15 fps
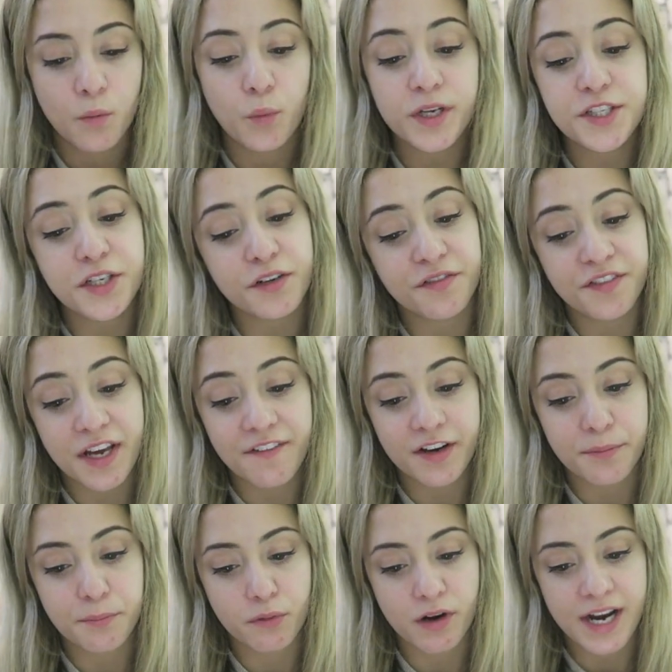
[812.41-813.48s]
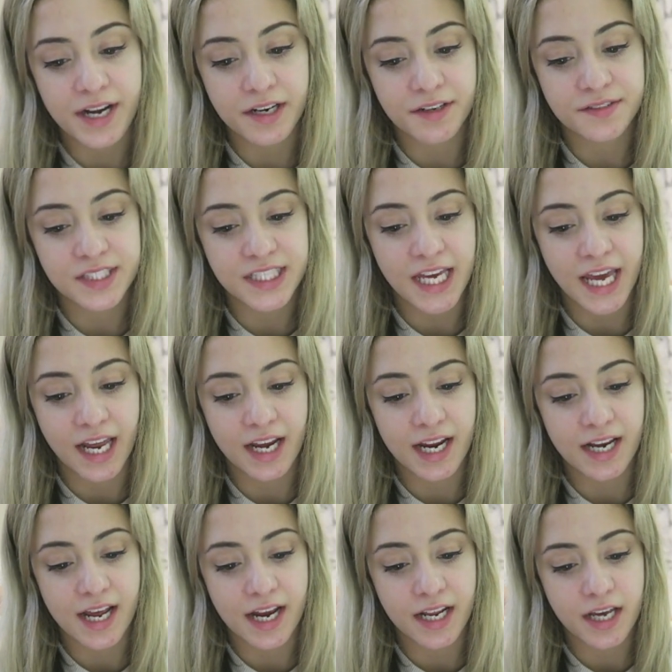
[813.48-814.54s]
What's your favorite brand of skate
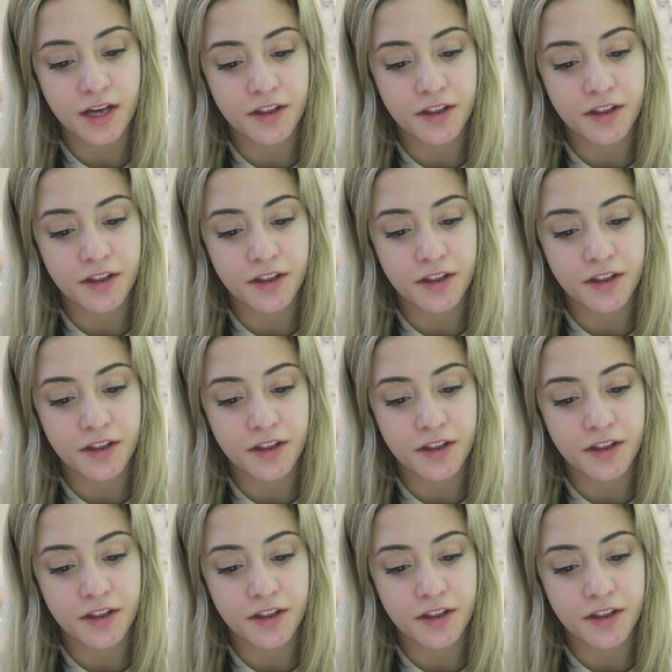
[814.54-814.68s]
and any